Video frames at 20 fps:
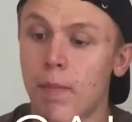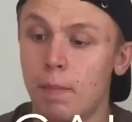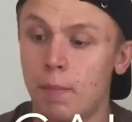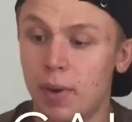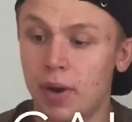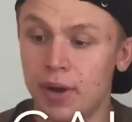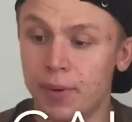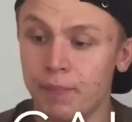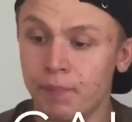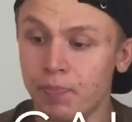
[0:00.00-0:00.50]

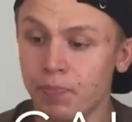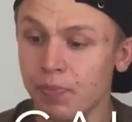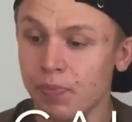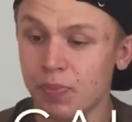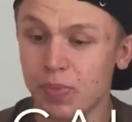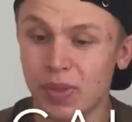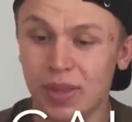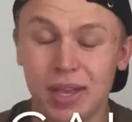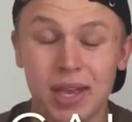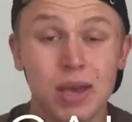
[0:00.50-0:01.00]
but
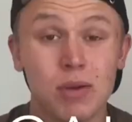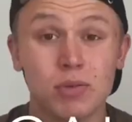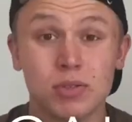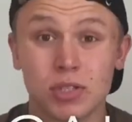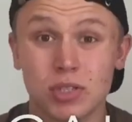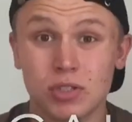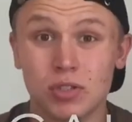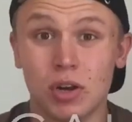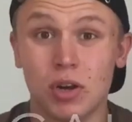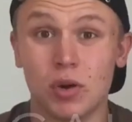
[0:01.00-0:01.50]
it was a
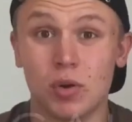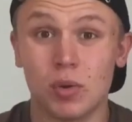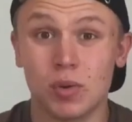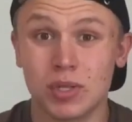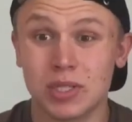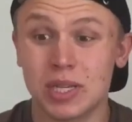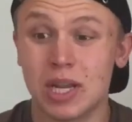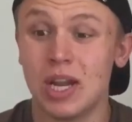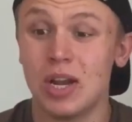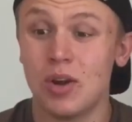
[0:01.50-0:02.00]
struggle.
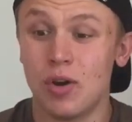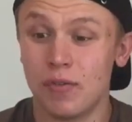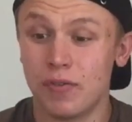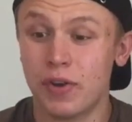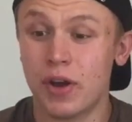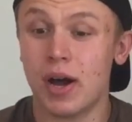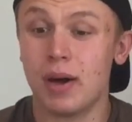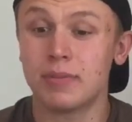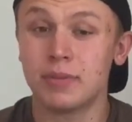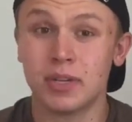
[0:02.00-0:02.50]
There's a lot of
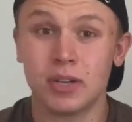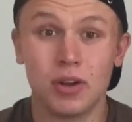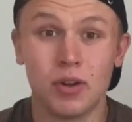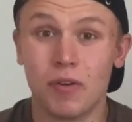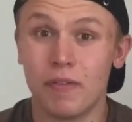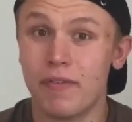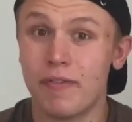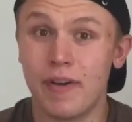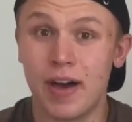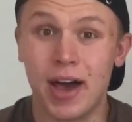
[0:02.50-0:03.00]
carbs and a lot
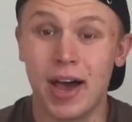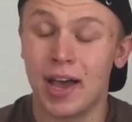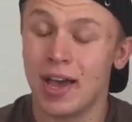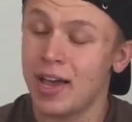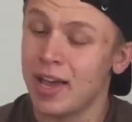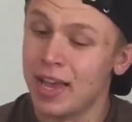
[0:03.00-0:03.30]
of fat,